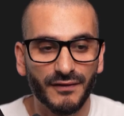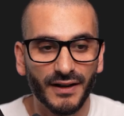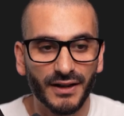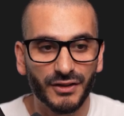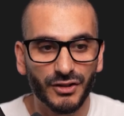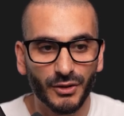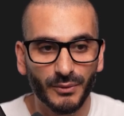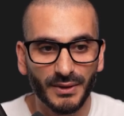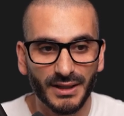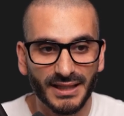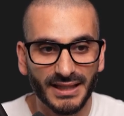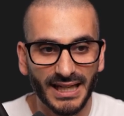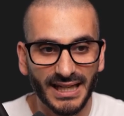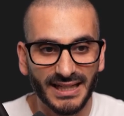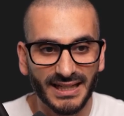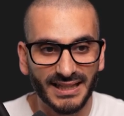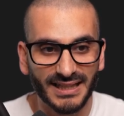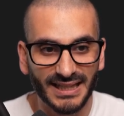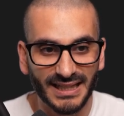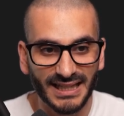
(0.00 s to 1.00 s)
if I do a
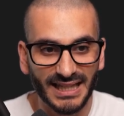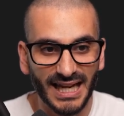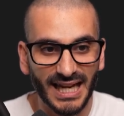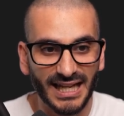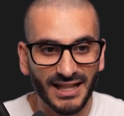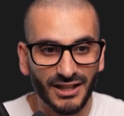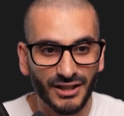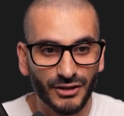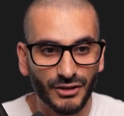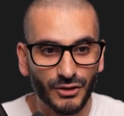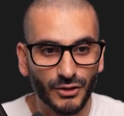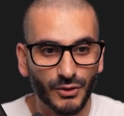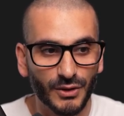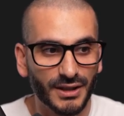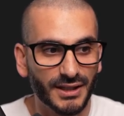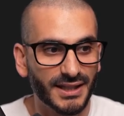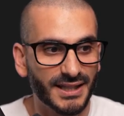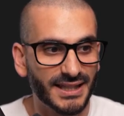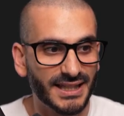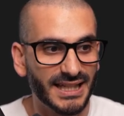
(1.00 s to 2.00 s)
status again, you
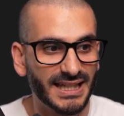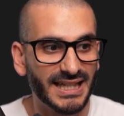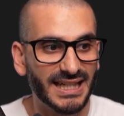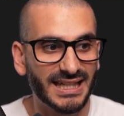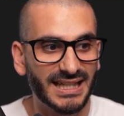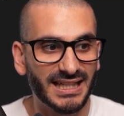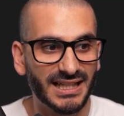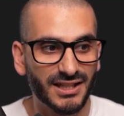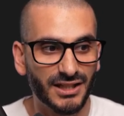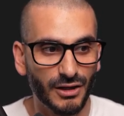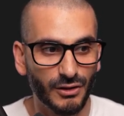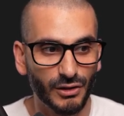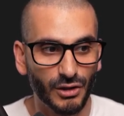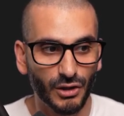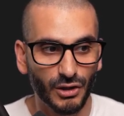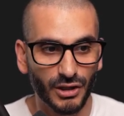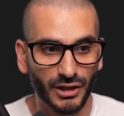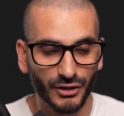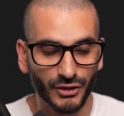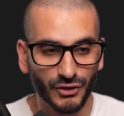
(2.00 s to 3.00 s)
can see it is no
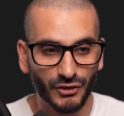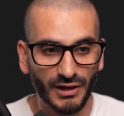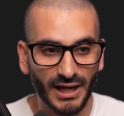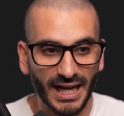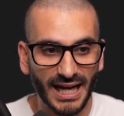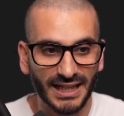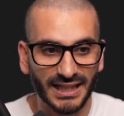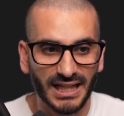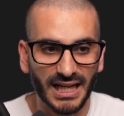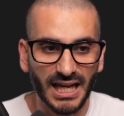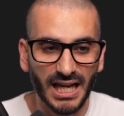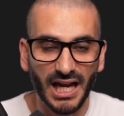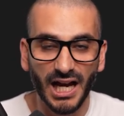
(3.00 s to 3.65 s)
longer tracked.